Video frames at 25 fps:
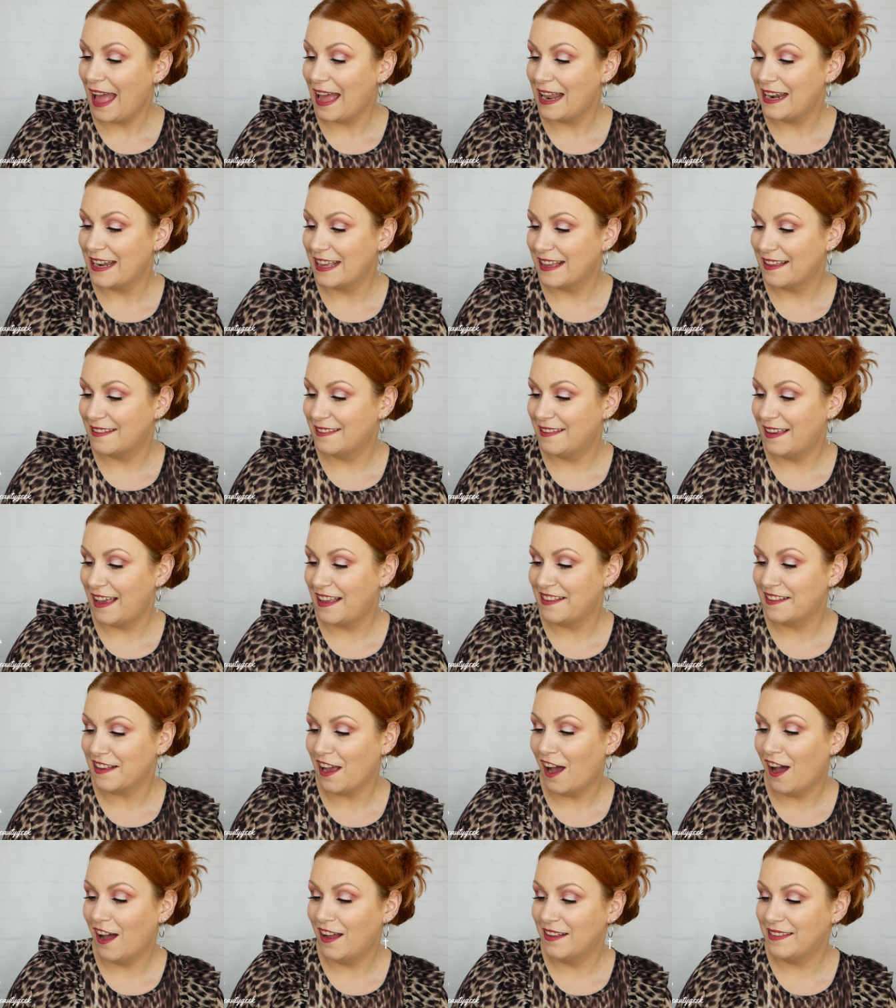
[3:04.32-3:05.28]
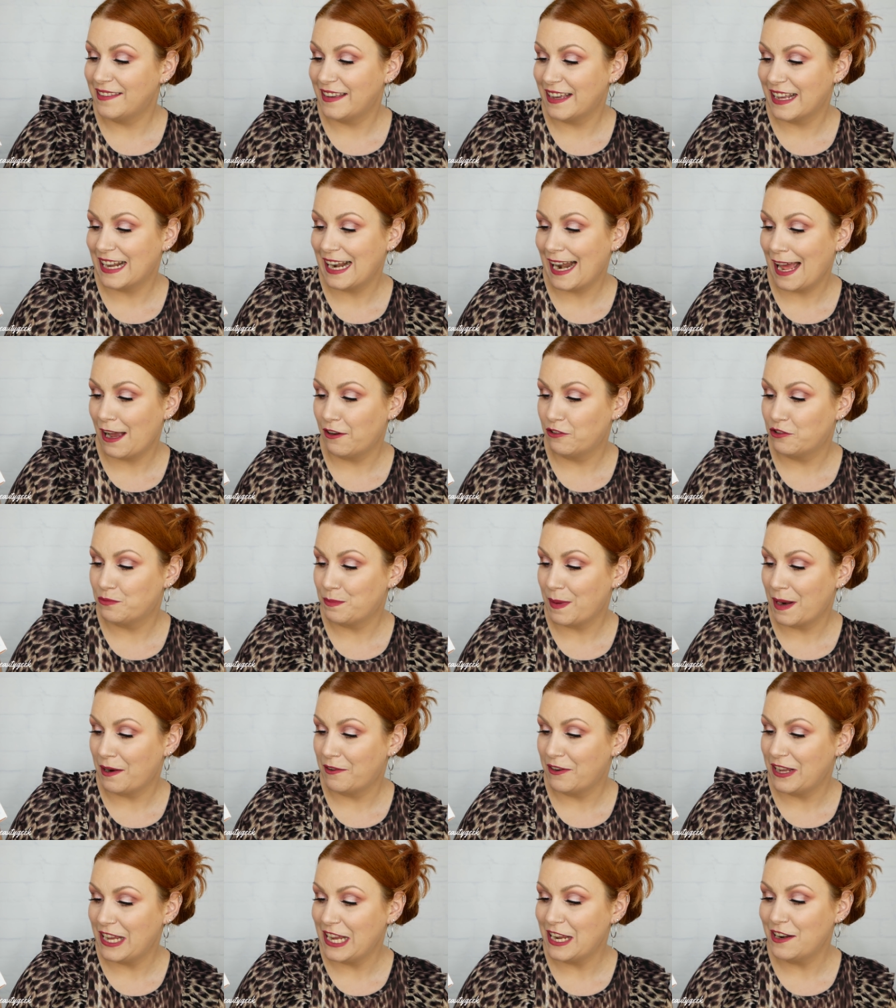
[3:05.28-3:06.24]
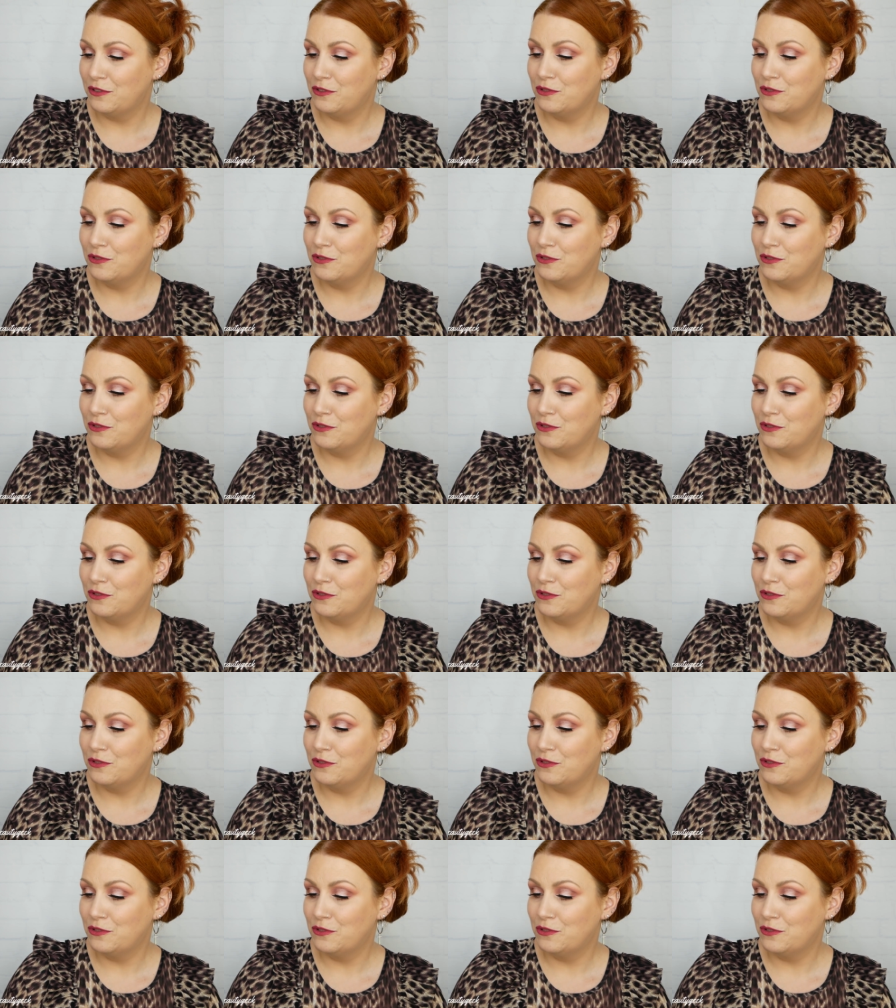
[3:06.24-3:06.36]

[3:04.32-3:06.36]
and it contains Arctic Cloudberry,